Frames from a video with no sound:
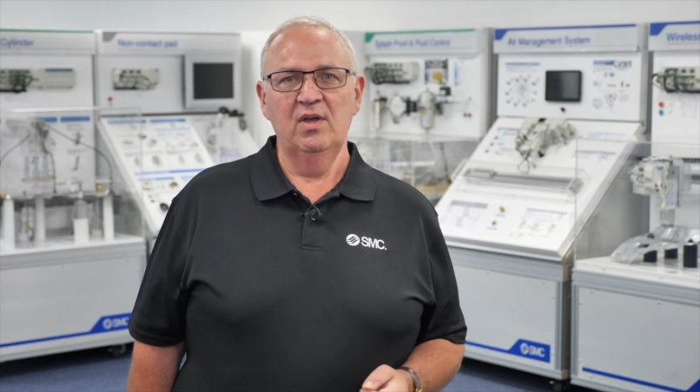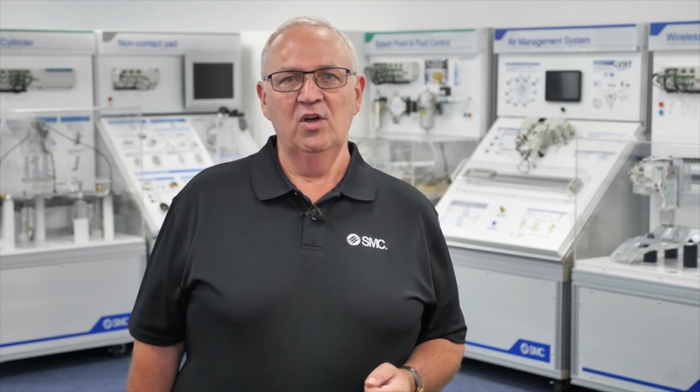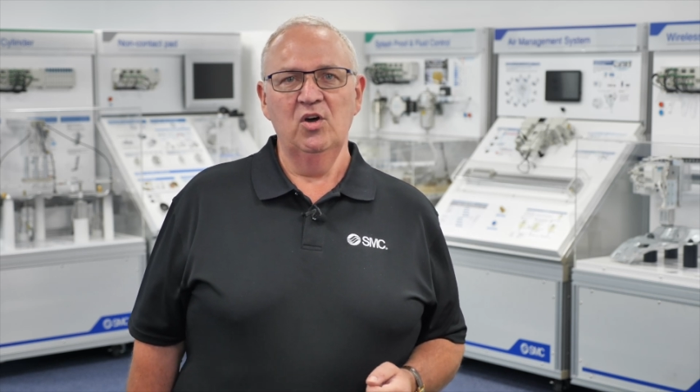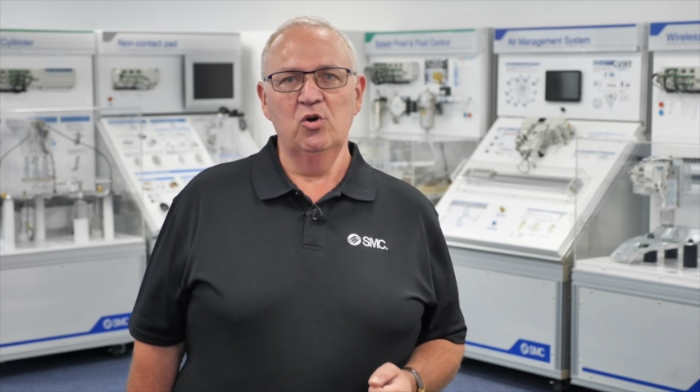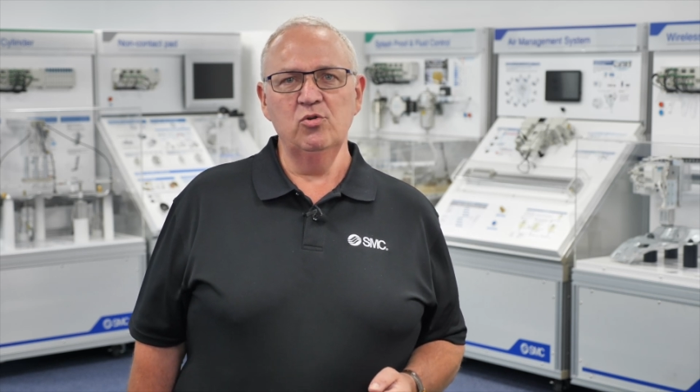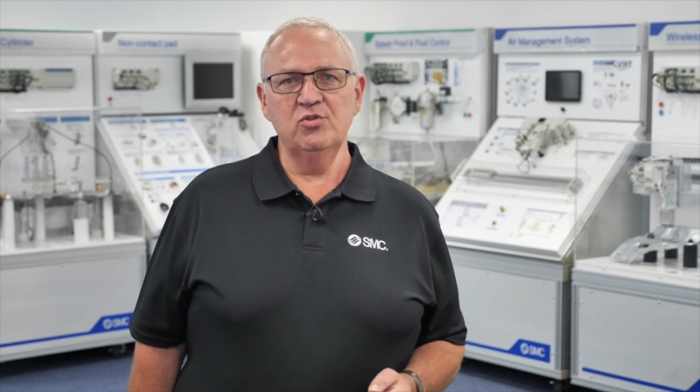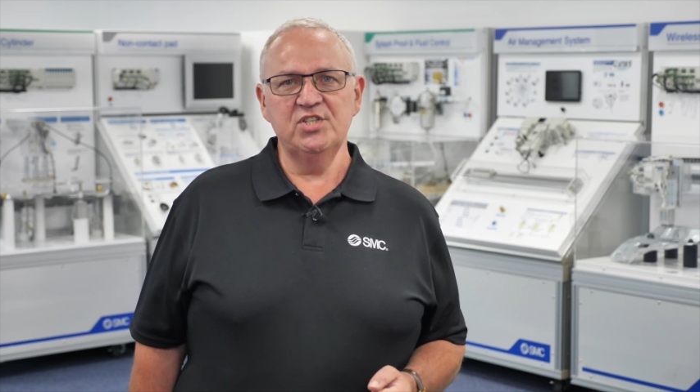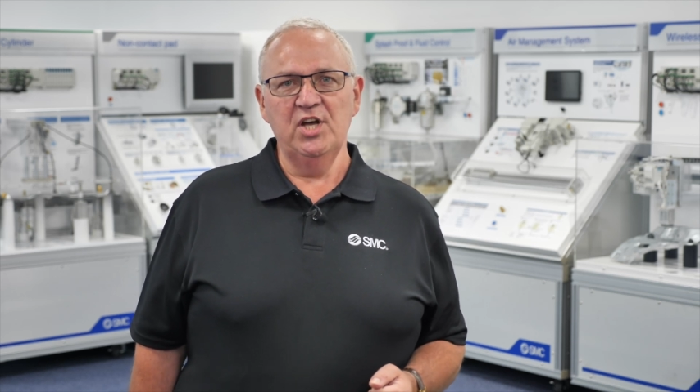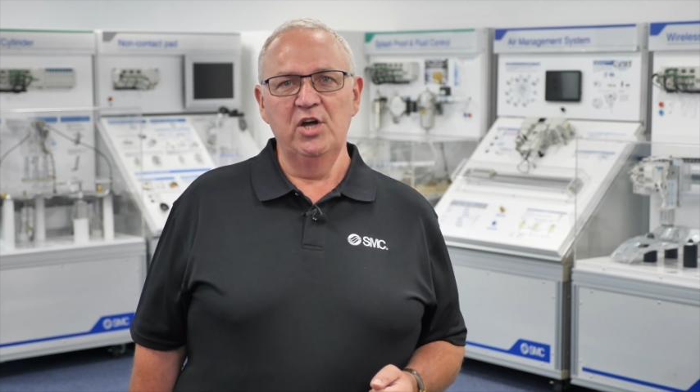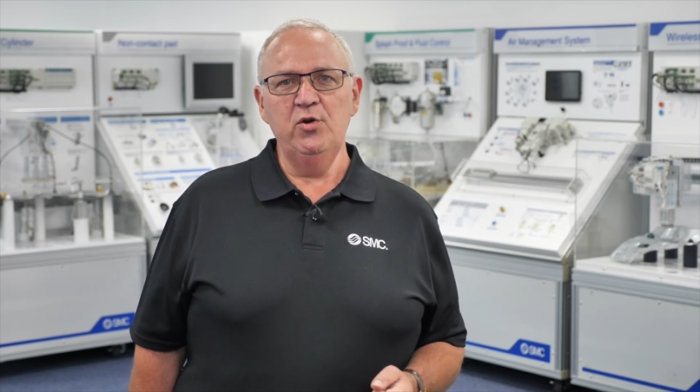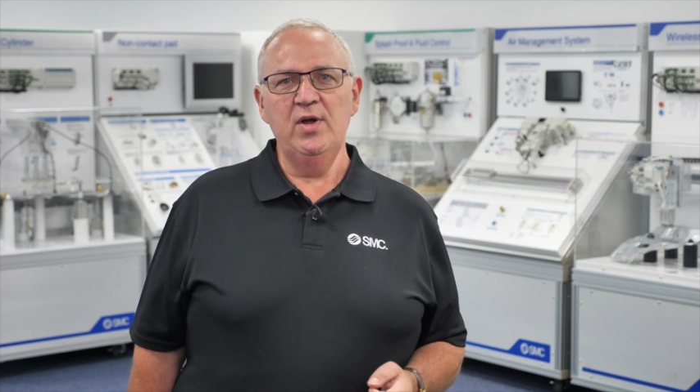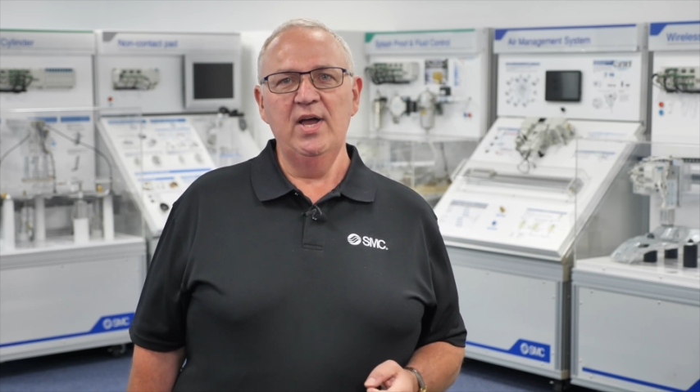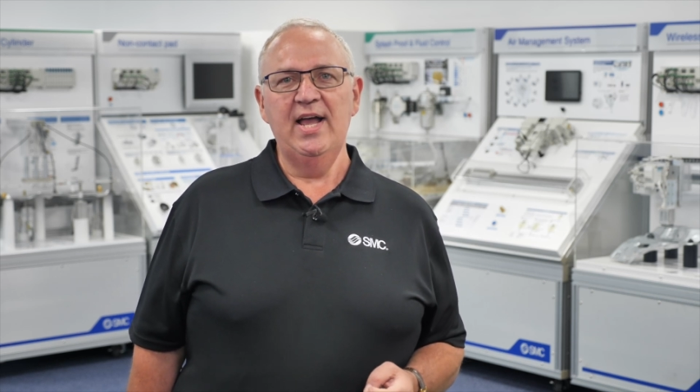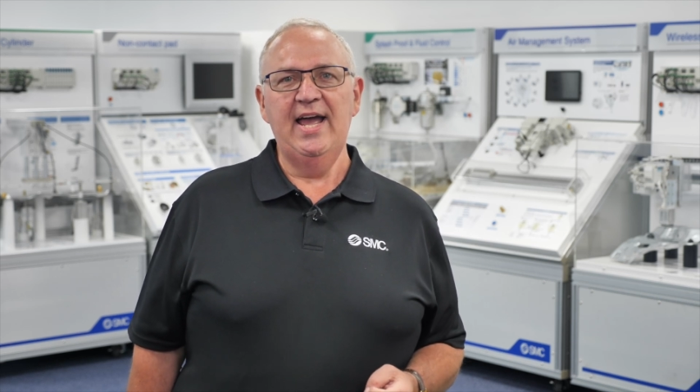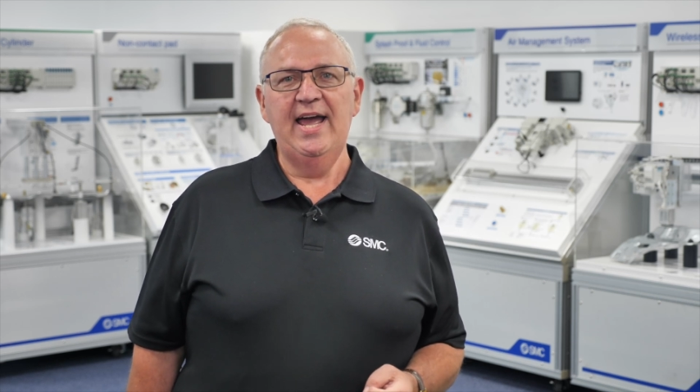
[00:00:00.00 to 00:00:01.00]
Also,
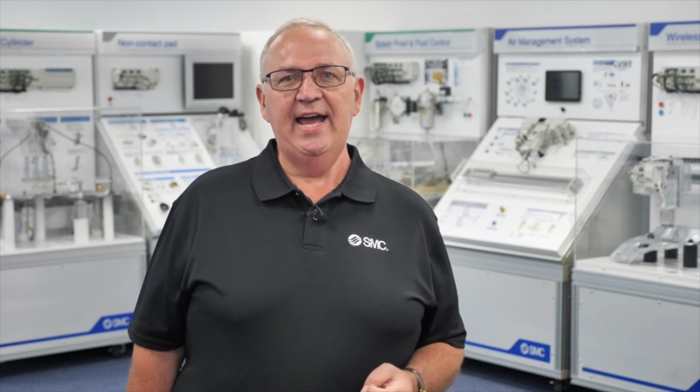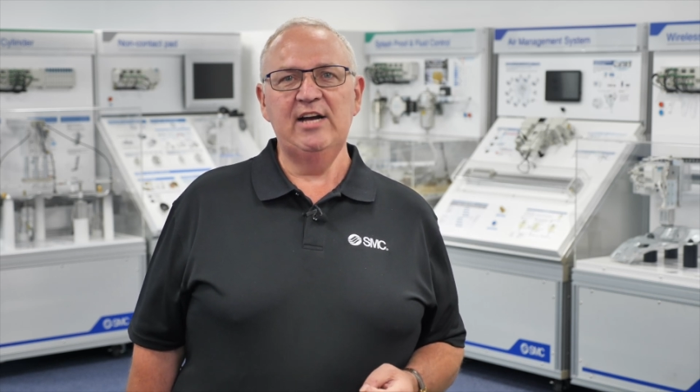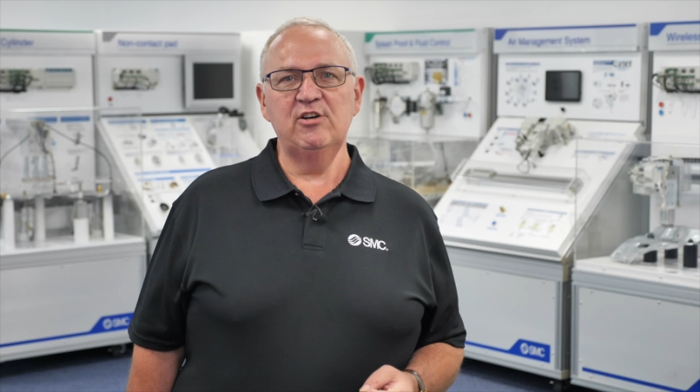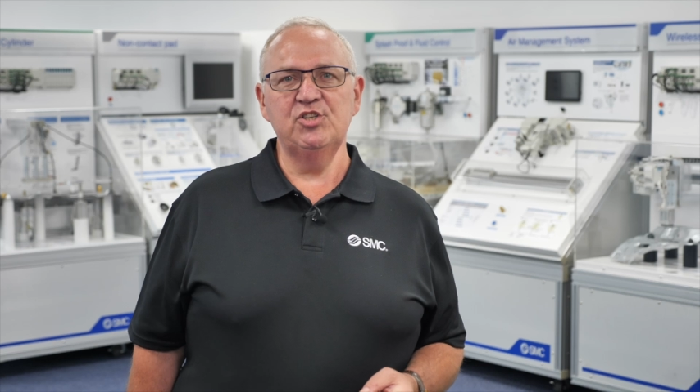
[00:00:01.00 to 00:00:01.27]
how